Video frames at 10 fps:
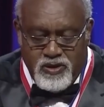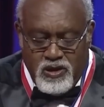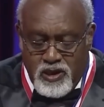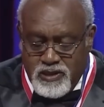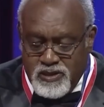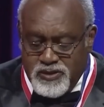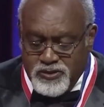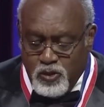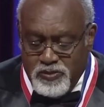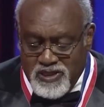haunts the
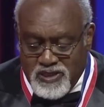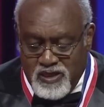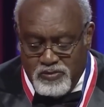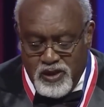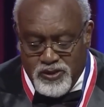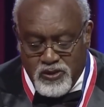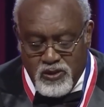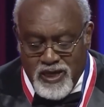domestic political